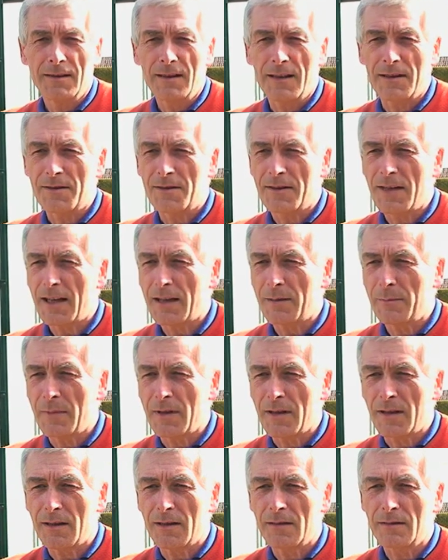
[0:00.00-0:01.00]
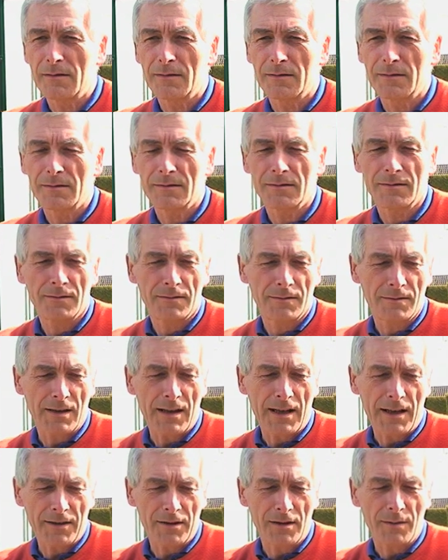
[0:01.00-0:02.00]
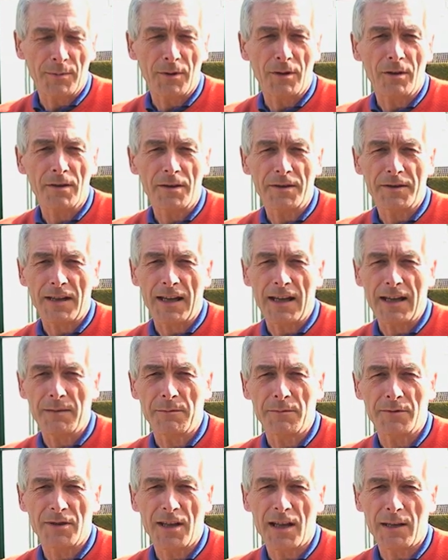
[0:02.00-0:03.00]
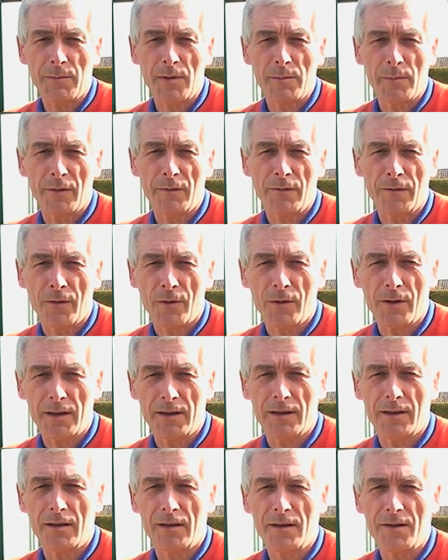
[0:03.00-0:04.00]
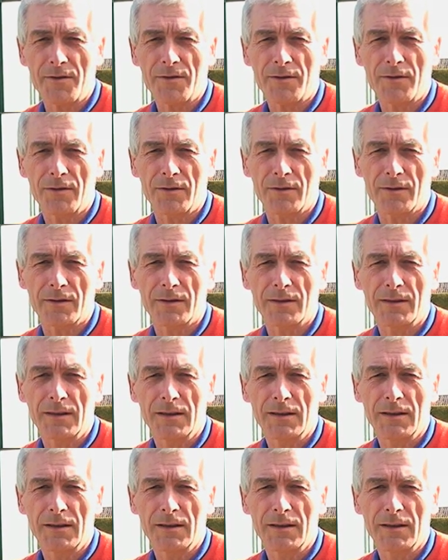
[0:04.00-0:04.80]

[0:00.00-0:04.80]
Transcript: It's taken me, adding up all the time, it's taken me about 40 hours to do it